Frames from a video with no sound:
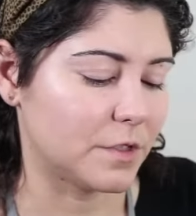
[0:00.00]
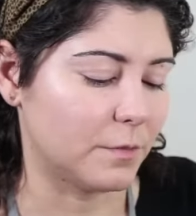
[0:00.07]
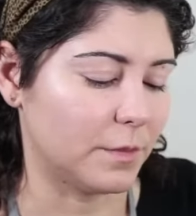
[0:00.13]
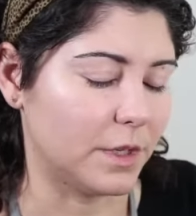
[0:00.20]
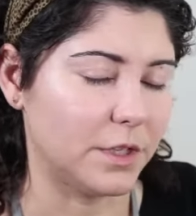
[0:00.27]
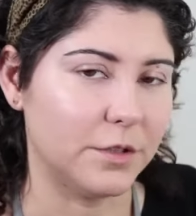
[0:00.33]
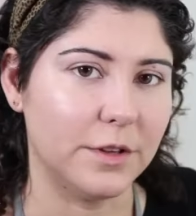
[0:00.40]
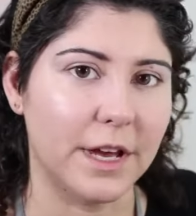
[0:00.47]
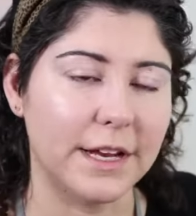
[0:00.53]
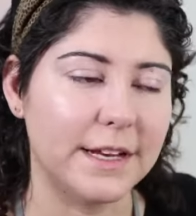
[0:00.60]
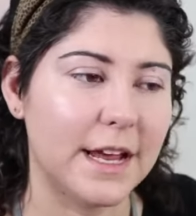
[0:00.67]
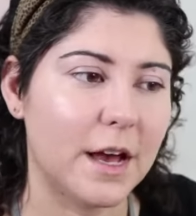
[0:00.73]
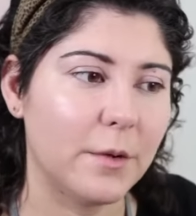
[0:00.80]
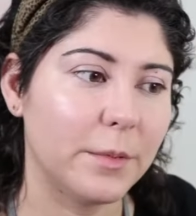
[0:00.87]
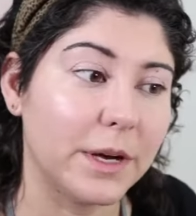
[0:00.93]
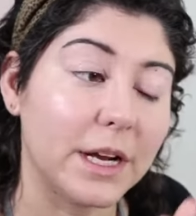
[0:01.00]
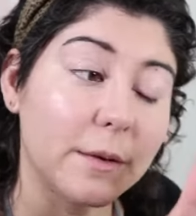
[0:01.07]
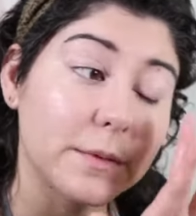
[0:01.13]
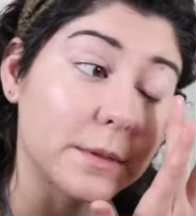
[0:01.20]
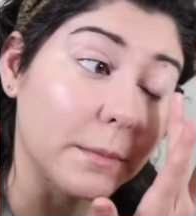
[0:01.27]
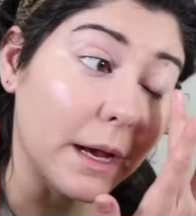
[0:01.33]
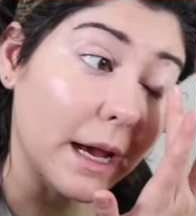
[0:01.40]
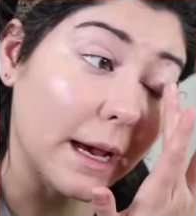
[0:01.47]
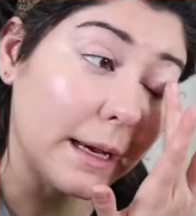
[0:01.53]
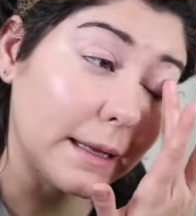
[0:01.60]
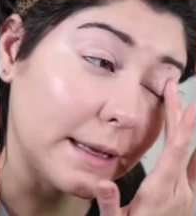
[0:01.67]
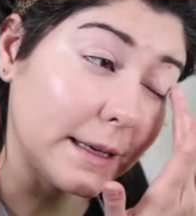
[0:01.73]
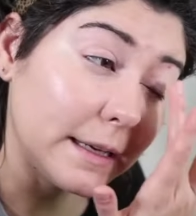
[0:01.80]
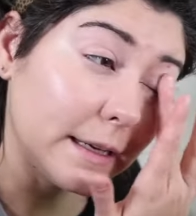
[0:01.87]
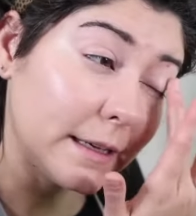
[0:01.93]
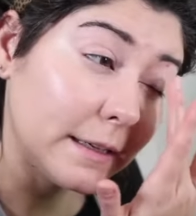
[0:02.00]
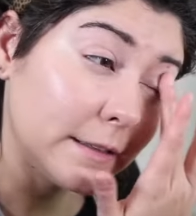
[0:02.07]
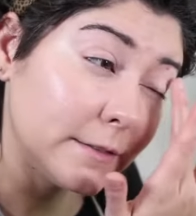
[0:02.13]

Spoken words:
I'm going to do that now, bring it up to my eyelid.